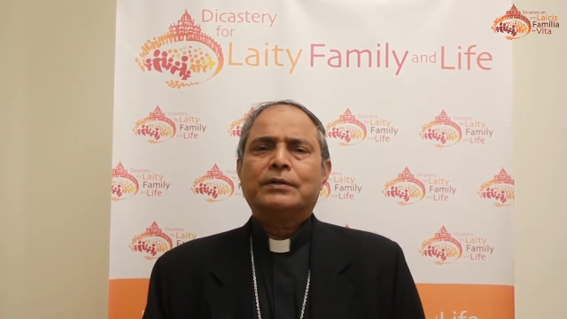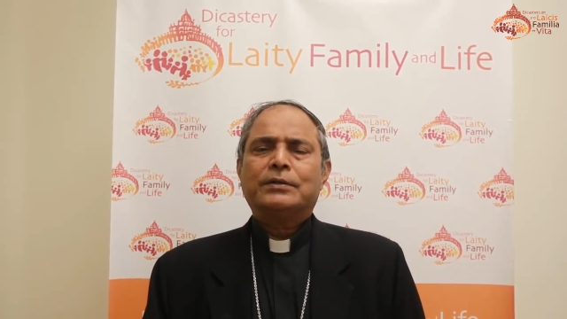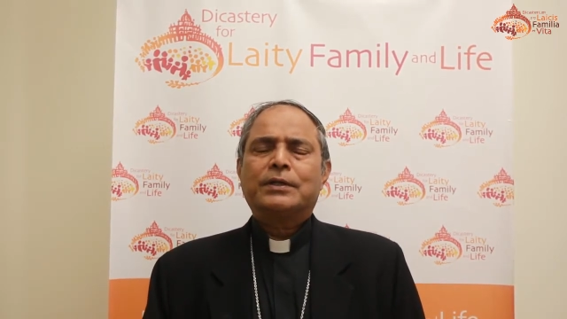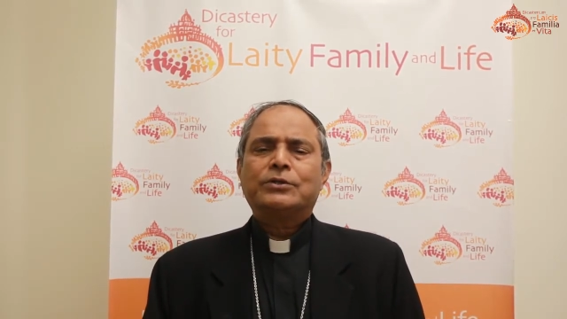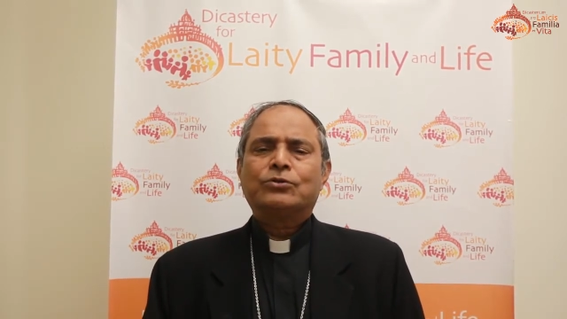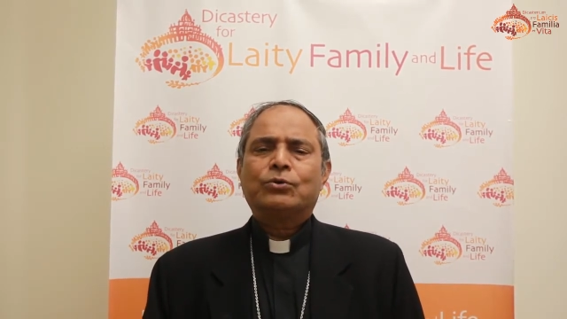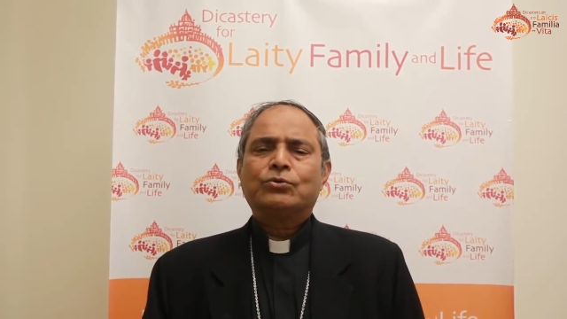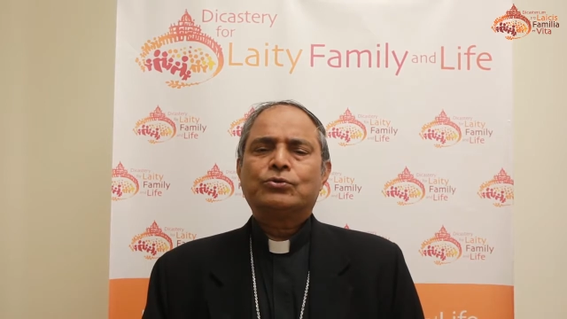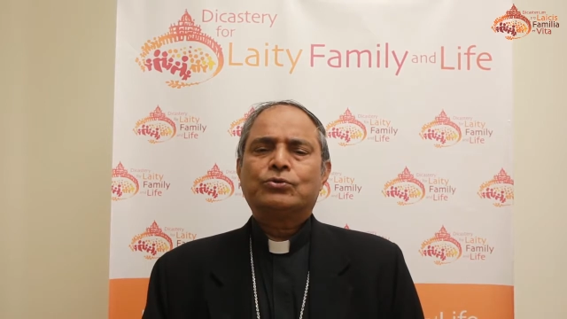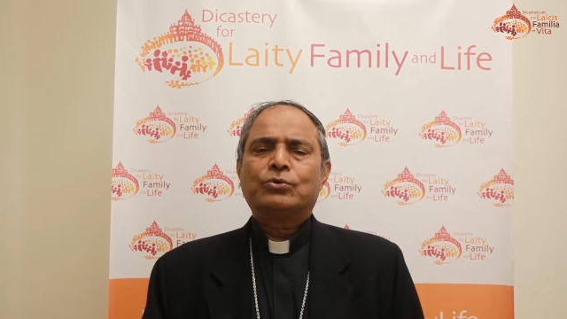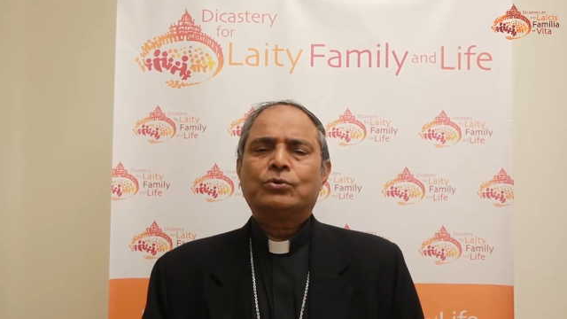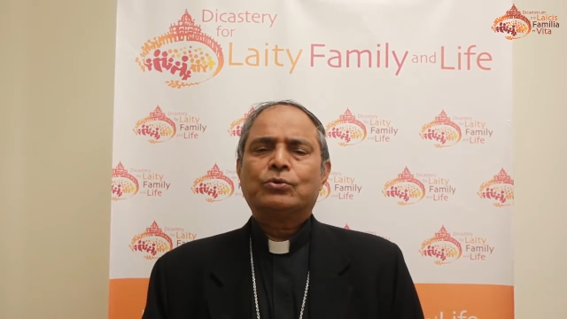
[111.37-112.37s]
there is
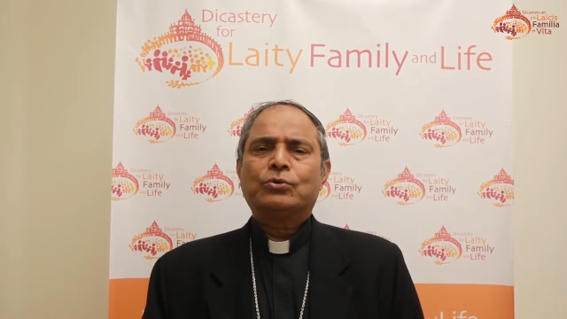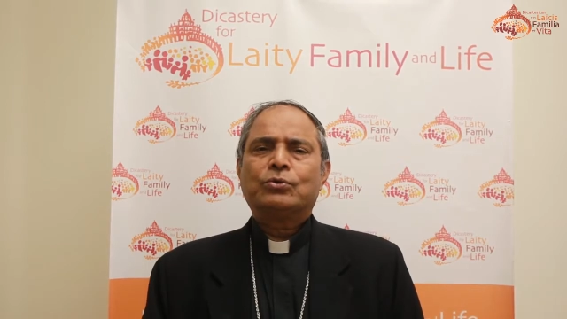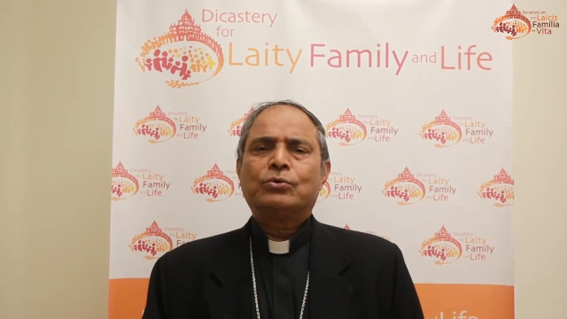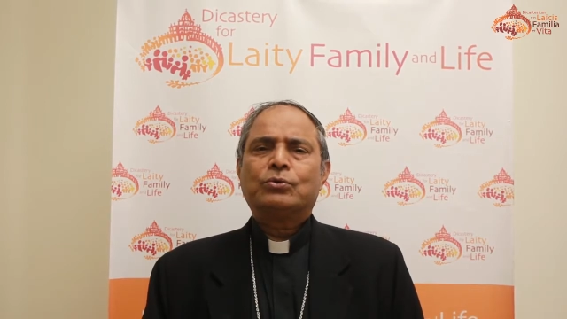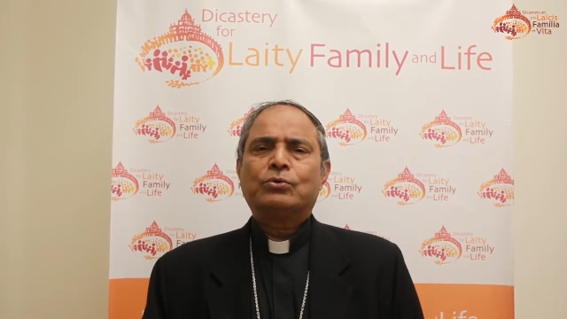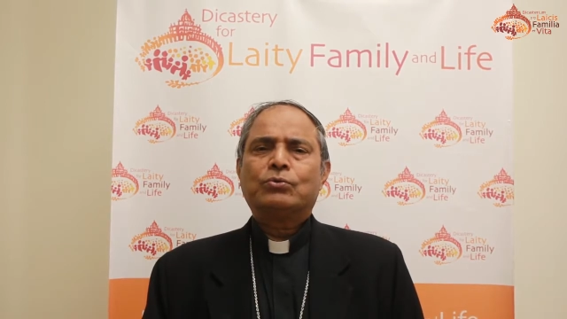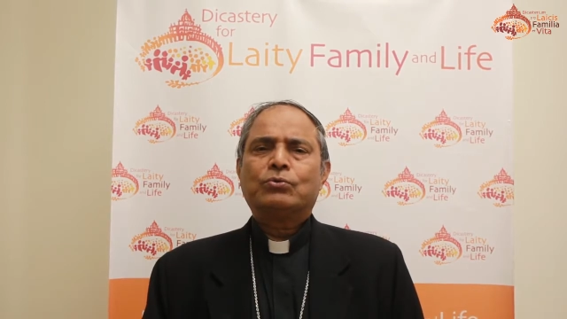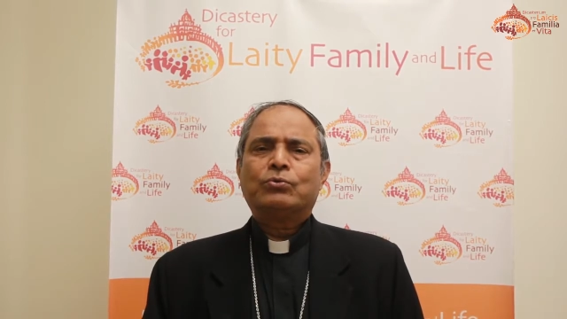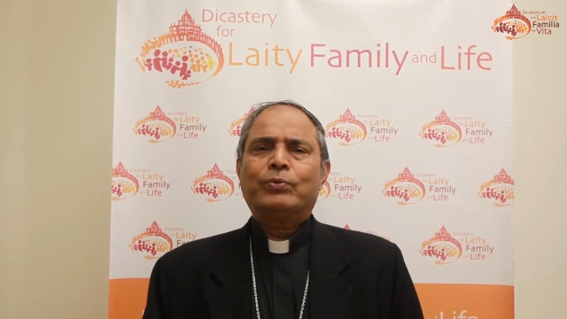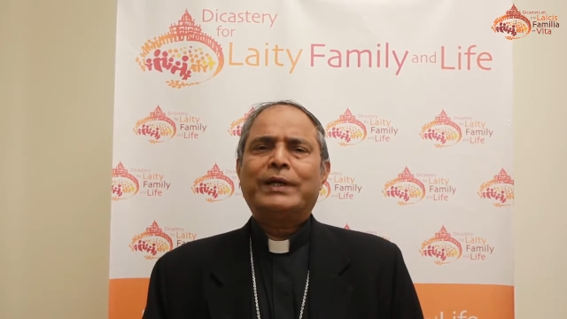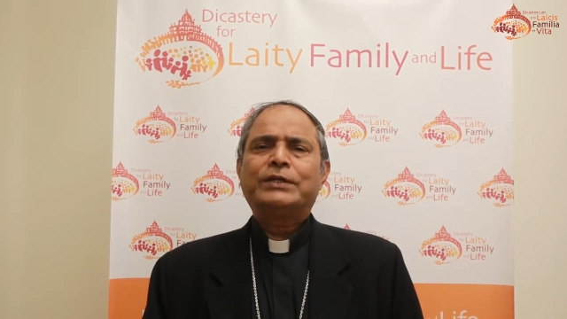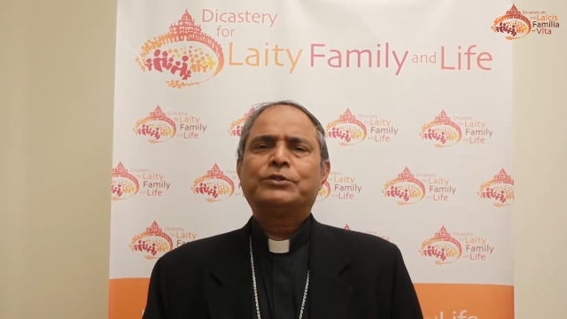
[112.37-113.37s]
also
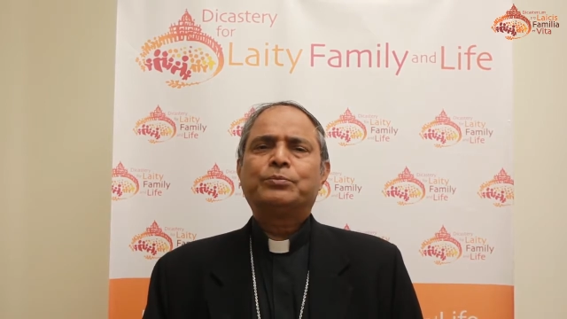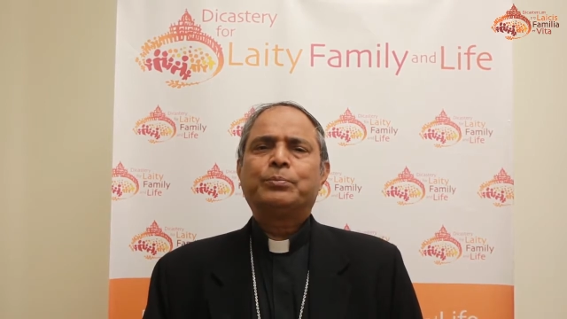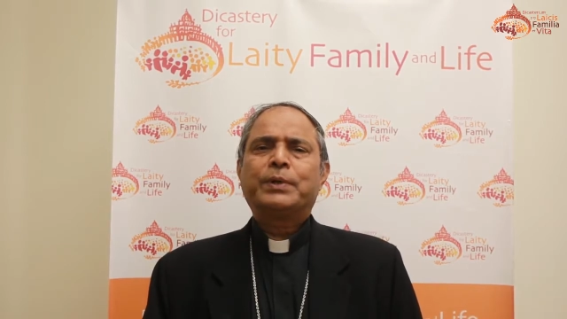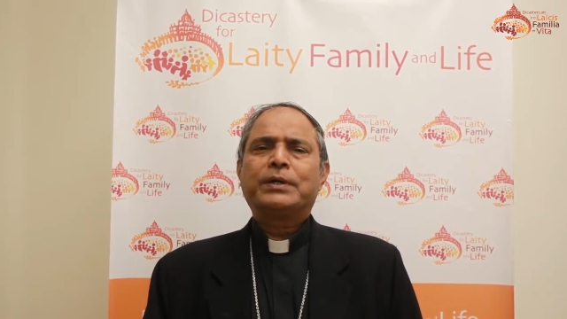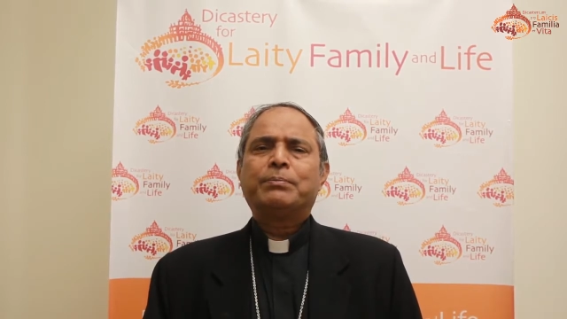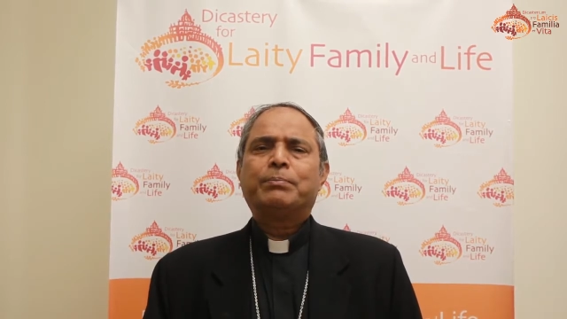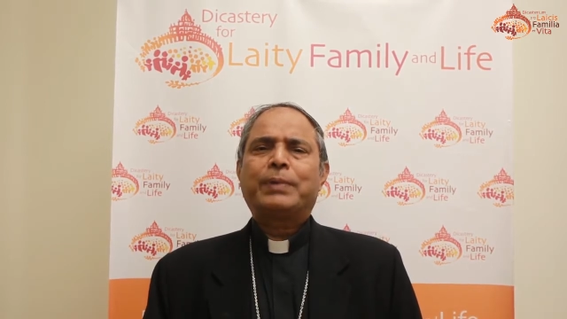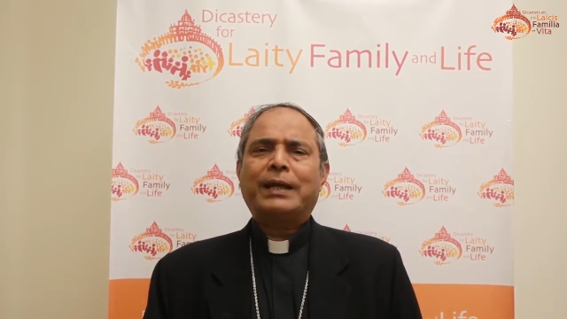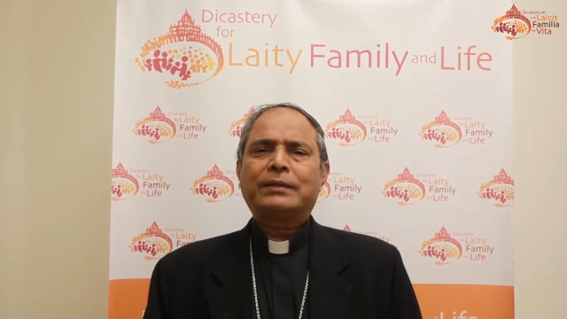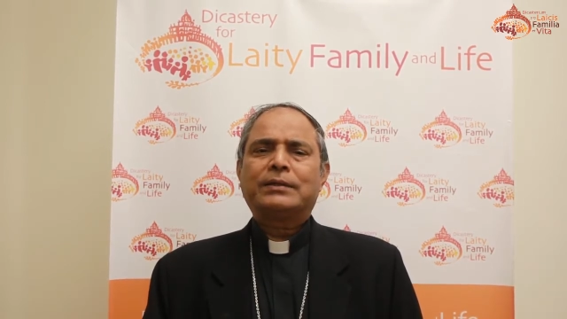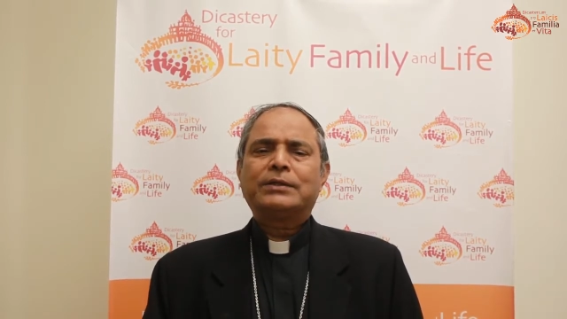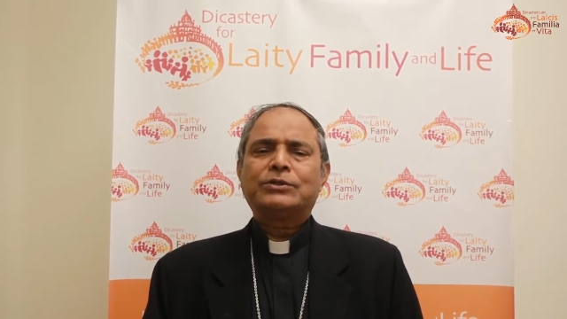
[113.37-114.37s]
widespread
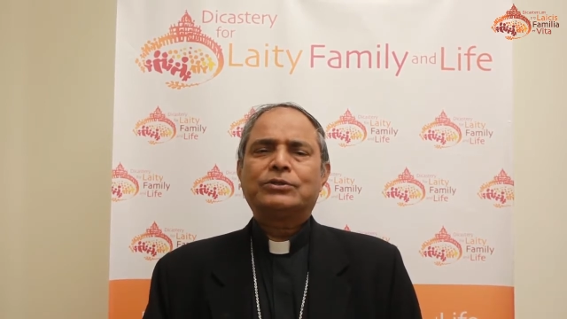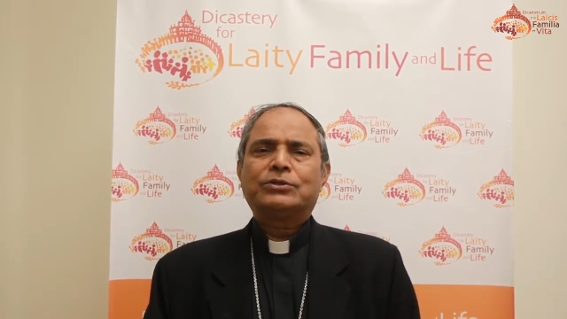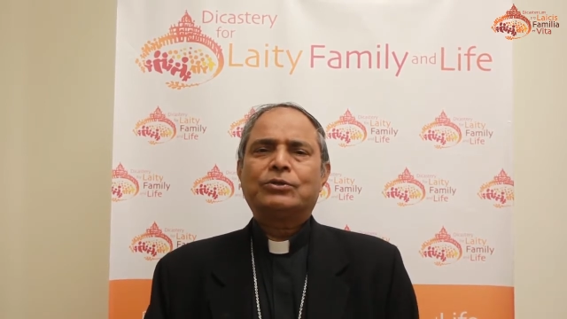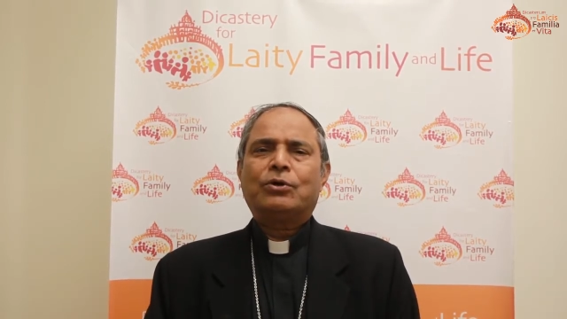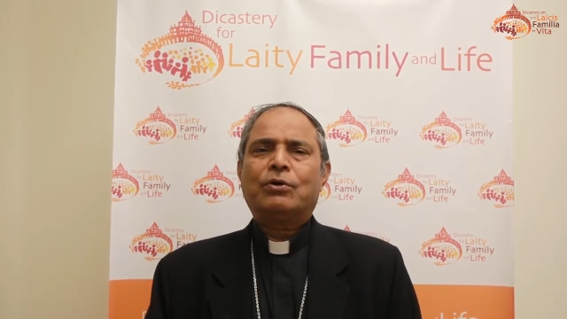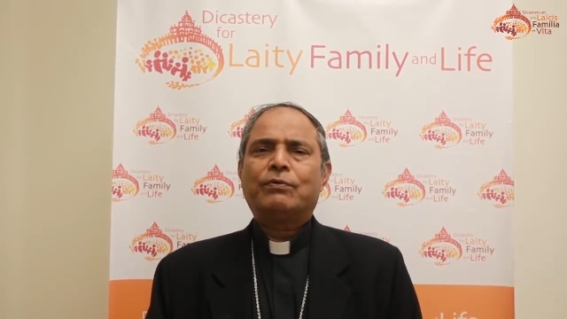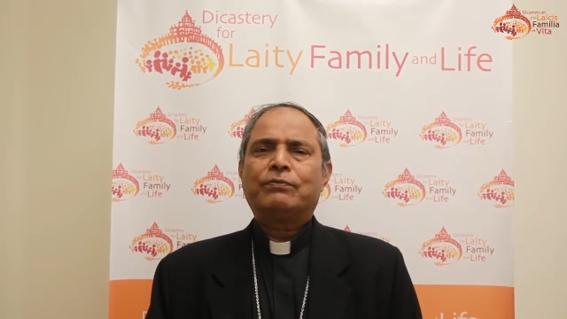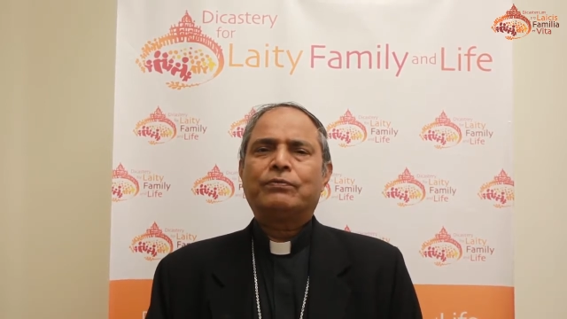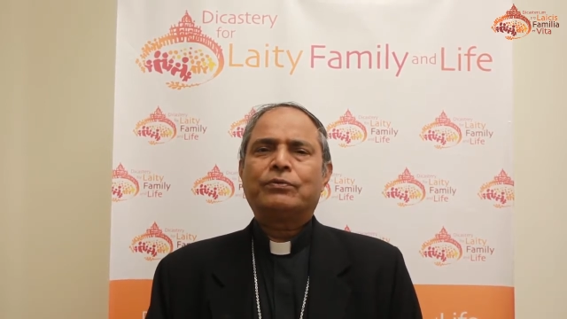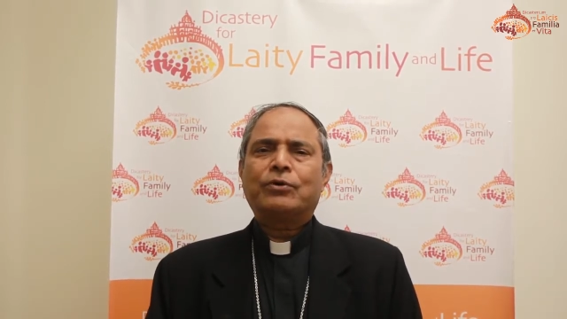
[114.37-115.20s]
practice of